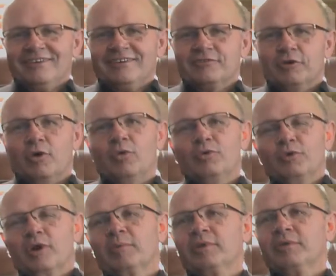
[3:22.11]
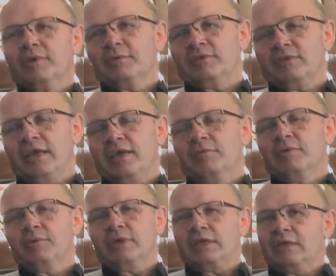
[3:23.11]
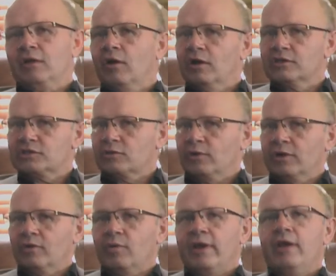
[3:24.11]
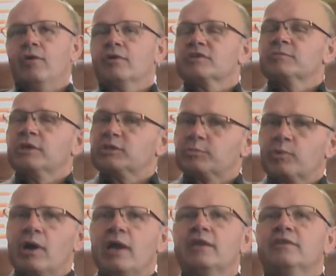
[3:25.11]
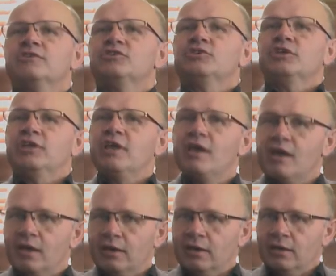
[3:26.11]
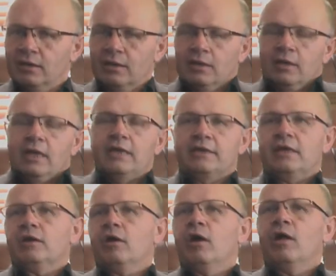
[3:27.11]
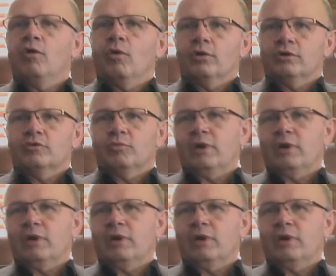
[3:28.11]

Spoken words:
So normally we would get that all squared away, or as much product as you can, and get it all ordered.